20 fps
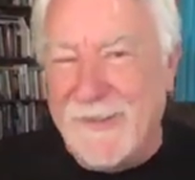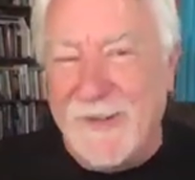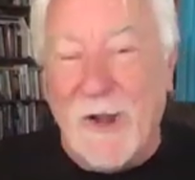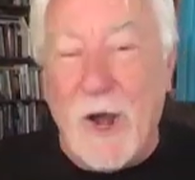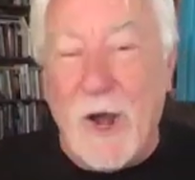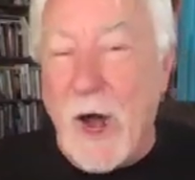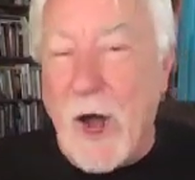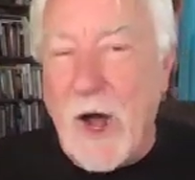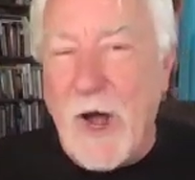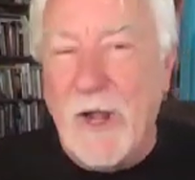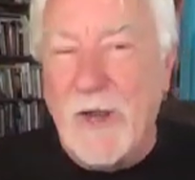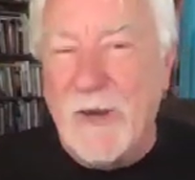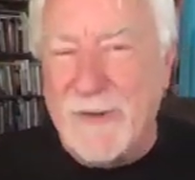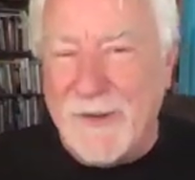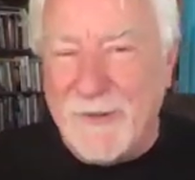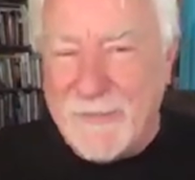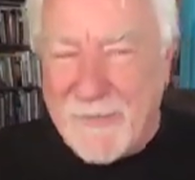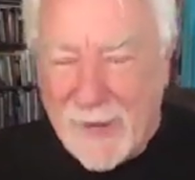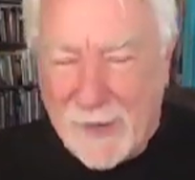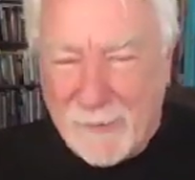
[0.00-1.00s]
all are
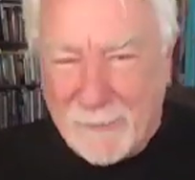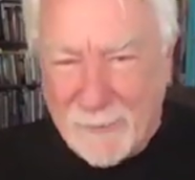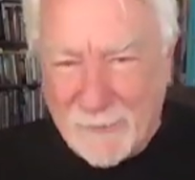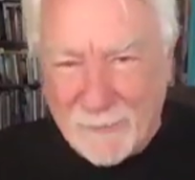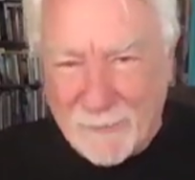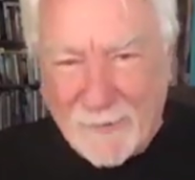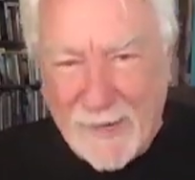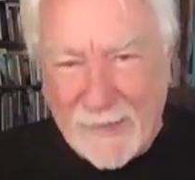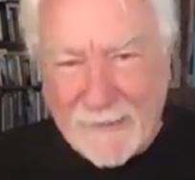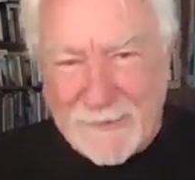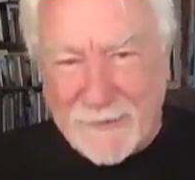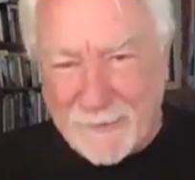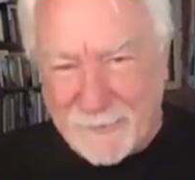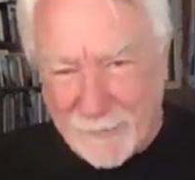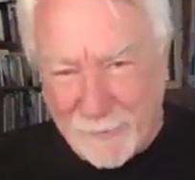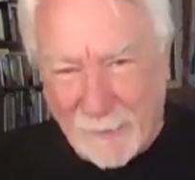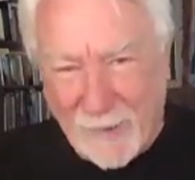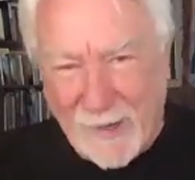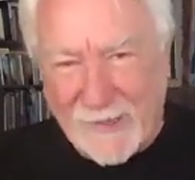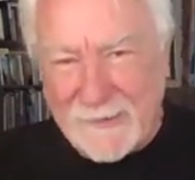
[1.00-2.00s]
in that movie, actually, if
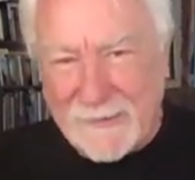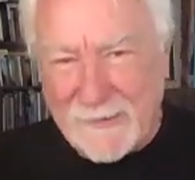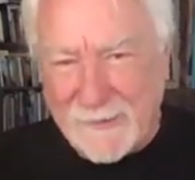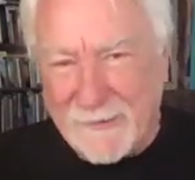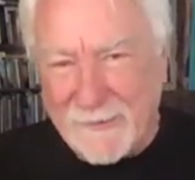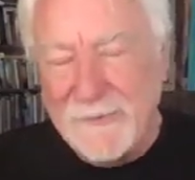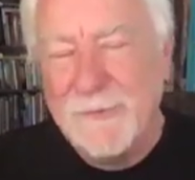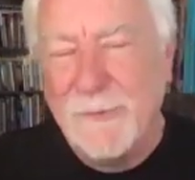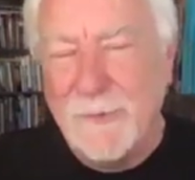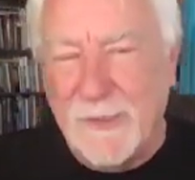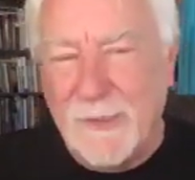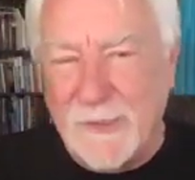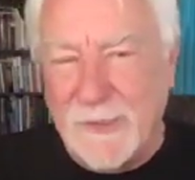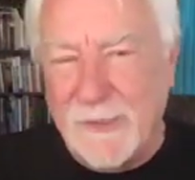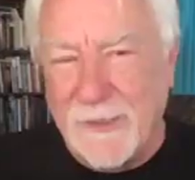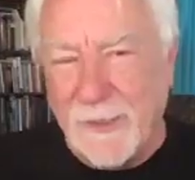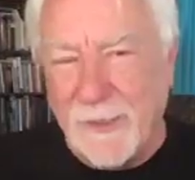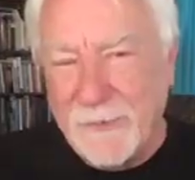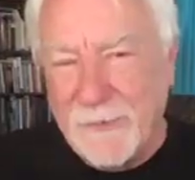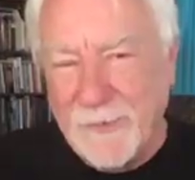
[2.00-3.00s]
you watch it really
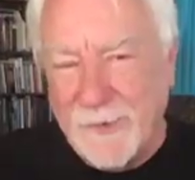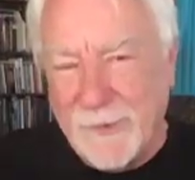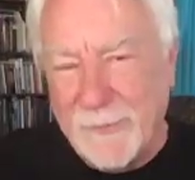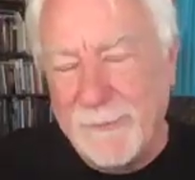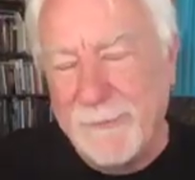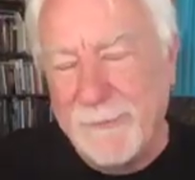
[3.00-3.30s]
closely.